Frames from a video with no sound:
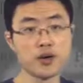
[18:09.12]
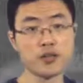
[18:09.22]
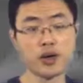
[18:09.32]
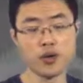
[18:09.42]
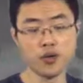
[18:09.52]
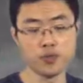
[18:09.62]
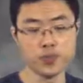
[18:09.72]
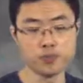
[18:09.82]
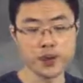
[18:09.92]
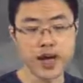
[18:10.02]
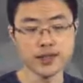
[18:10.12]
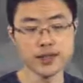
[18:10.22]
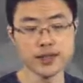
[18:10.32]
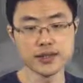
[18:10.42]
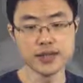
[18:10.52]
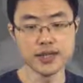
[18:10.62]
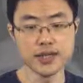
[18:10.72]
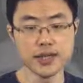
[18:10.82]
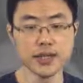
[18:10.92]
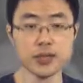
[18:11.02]
we are we are we bounding
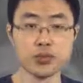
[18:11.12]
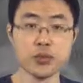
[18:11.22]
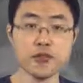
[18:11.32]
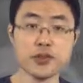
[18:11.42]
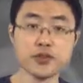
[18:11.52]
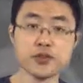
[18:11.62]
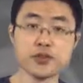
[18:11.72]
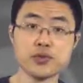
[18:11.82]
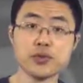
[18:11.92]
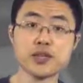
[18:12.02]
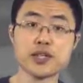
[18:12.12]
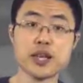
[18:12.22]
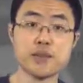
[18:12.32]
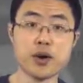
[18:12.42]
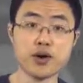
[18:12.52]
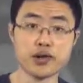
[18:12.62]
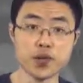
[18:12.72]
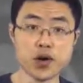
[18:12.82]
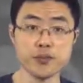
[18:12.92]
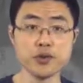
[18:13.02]
the the growth function using a
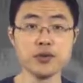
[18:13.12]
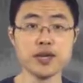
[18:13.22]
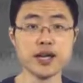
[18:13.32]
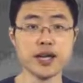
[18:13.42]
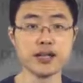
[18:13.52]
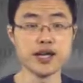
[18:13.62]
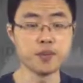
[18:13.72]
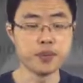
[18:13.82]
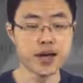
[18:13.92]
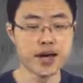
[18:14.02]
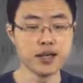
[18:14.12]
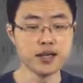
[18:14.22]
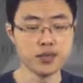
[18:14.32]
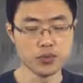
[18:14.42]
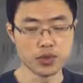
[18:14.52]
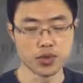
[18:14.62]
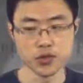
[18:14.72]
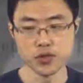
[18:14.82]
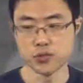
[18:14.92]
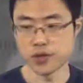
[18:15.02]
polynomial, and that bound will
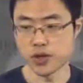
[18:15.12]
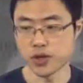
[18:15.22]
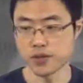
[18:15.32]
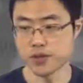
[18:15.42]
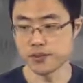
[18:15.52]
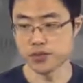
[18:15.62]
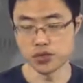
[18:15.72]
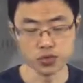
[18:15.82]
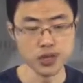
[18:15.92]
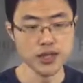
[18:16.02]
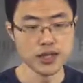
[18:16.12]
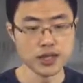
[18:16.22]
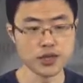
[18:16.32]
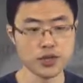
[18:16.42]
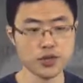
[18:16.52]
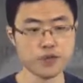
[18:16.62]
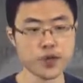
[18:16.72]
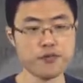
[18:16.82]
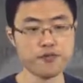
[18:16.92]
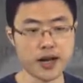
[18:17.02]
also cause some issue in
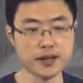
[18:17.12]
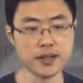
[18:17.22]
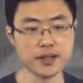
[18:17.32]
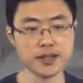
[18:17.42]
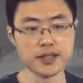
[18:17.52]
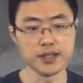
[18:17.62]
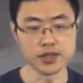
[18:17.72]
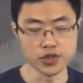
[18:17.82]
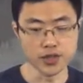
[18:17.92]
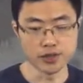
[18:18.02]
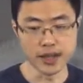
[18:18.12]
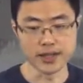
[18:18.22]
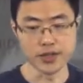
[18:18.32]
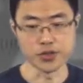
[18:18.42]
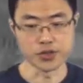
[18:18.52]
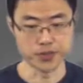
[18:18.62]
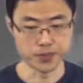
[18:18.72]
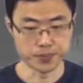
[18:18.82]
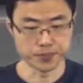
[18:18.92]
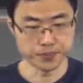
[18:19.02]
terms of bounding the, the generalization.